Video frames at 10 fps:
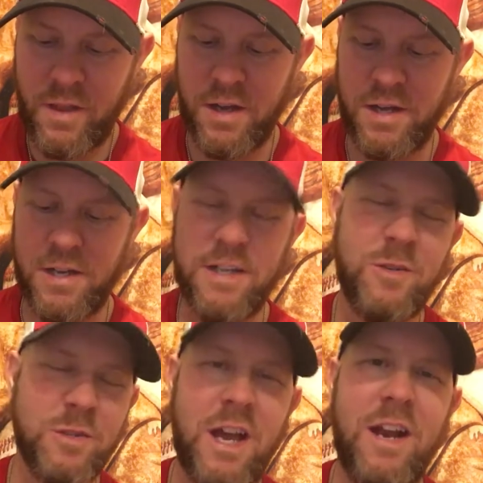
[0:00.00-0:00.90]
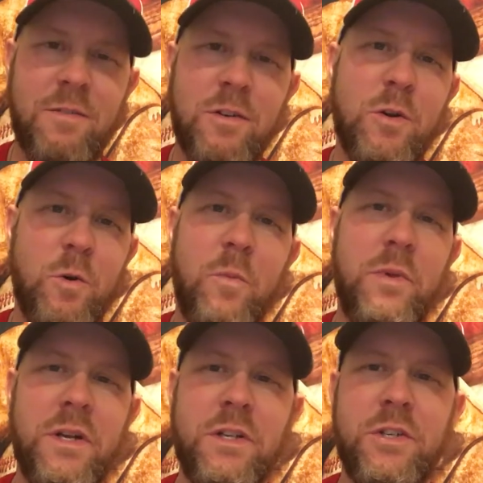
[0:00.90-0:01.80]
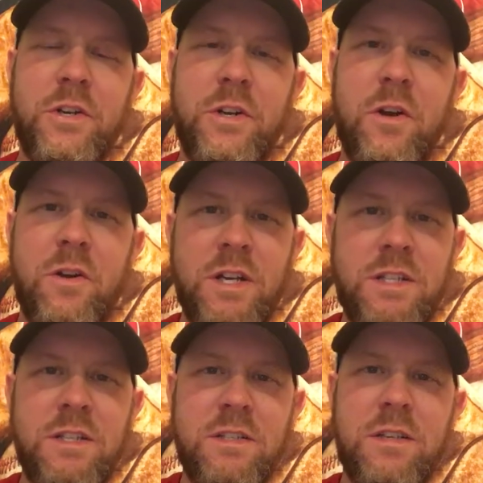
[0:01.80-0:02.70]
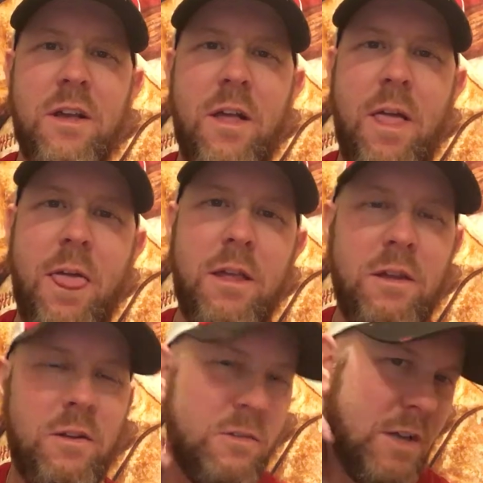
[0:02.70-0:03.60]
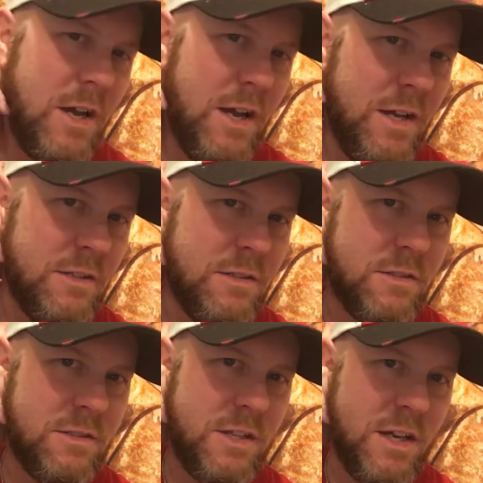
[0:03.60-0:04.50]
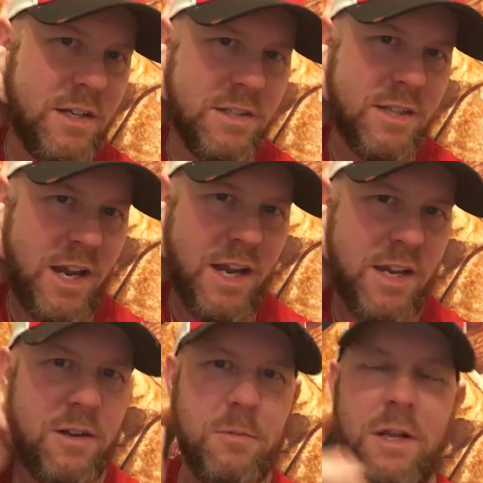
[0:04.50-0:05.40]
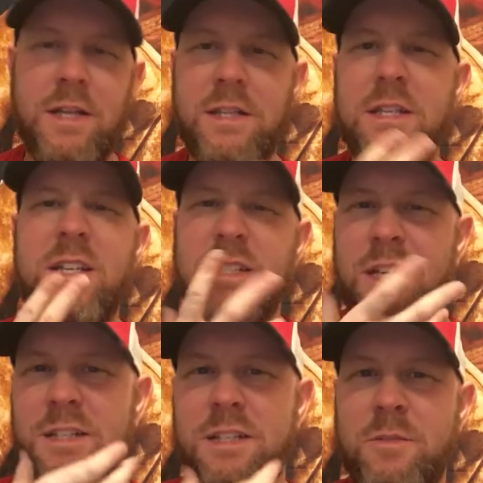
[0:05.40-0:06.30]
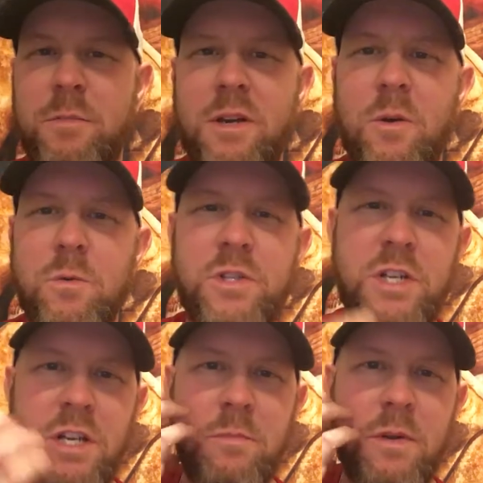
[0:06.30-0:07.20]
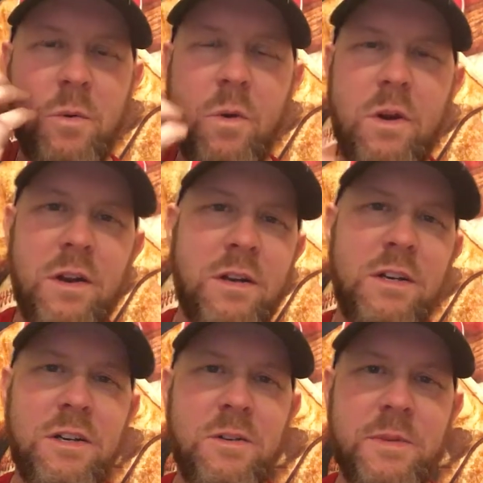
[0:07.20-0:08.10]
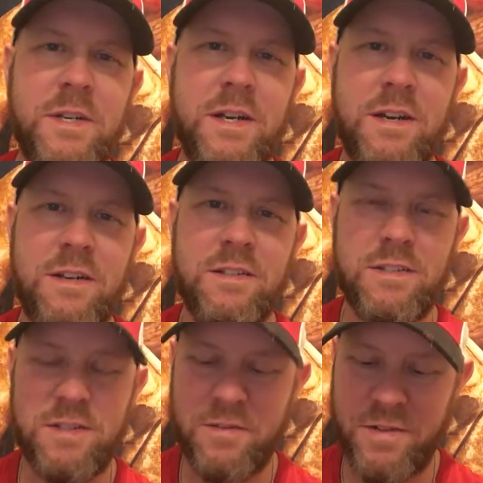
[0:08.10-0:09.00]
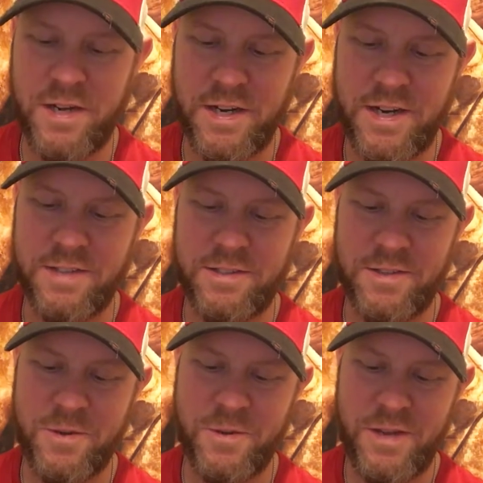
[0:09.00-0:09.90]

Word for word: uh, it was kind of a cool picture, you know, got this you know, a guy's taking his hand up like this, got this big old chin, big wad of gum in there and stuff like that. So,